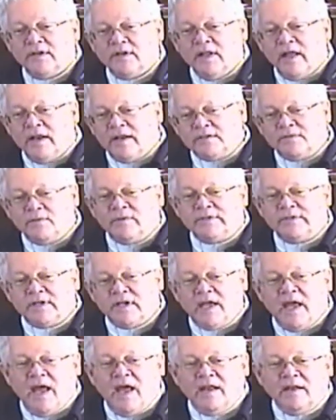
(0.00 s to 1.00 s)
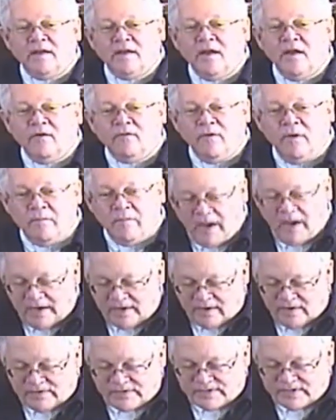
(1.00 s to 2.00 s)
Let us once again
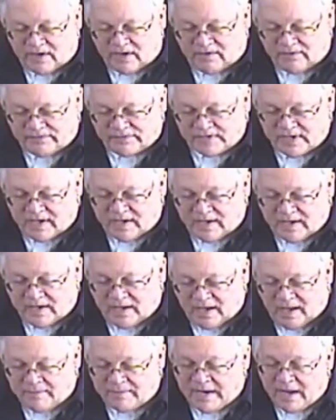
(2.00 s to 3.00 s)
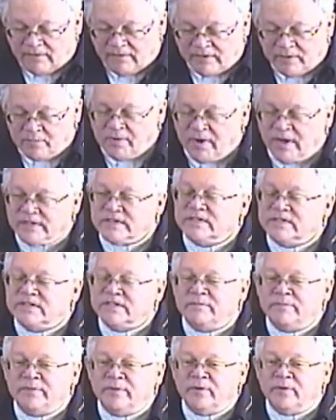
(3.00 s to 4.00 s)
remind ourselves, I'm now in the presence
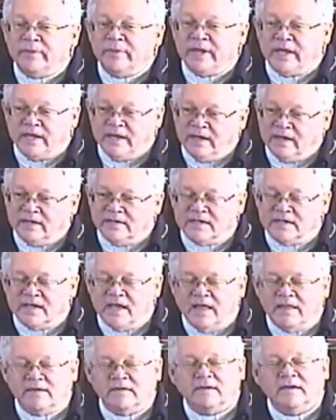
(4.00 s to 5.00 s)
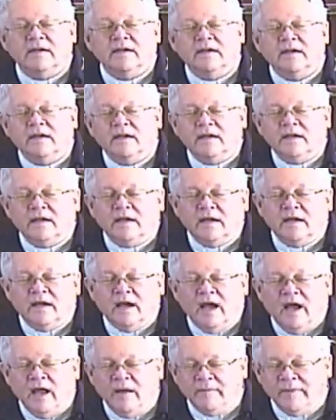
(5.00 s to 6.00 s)
of pure being. Together.
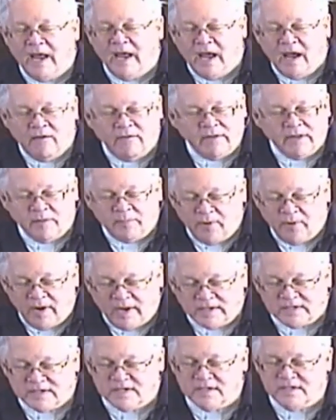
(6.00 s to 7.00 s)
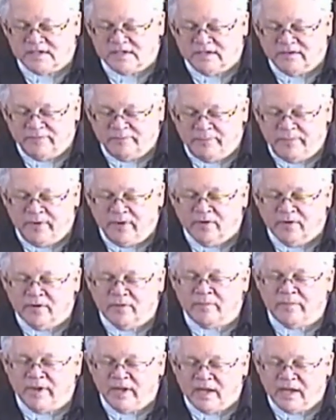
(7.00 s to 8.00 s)
I am now in the presence of pure
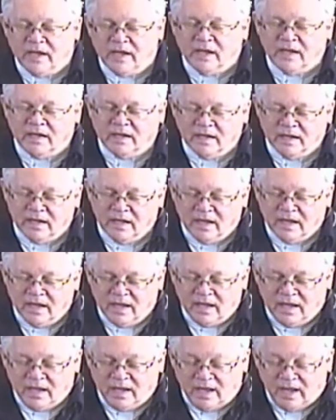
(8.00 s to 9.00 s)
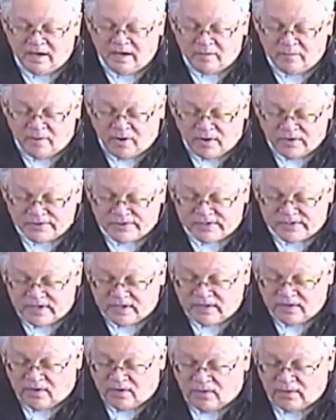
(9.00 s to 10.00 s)
being and immersed in
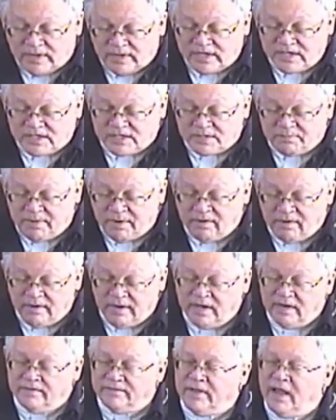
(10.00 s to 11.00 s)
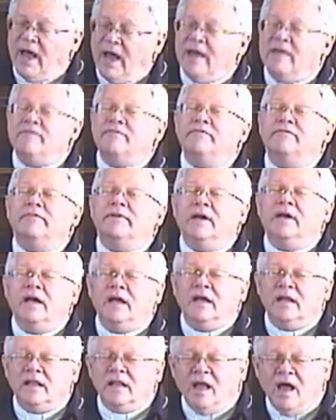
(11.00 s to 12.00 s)
the Holy Spirit of life,
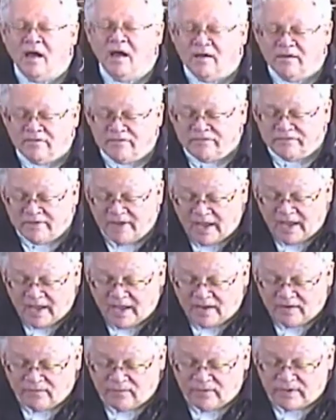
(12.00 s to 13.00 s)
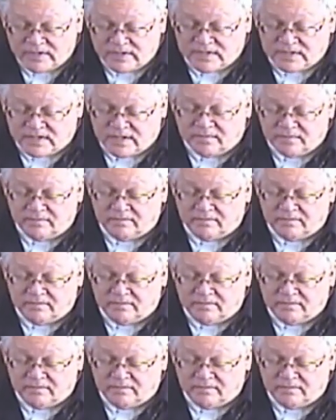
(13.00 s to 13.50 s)
love, and wisdom.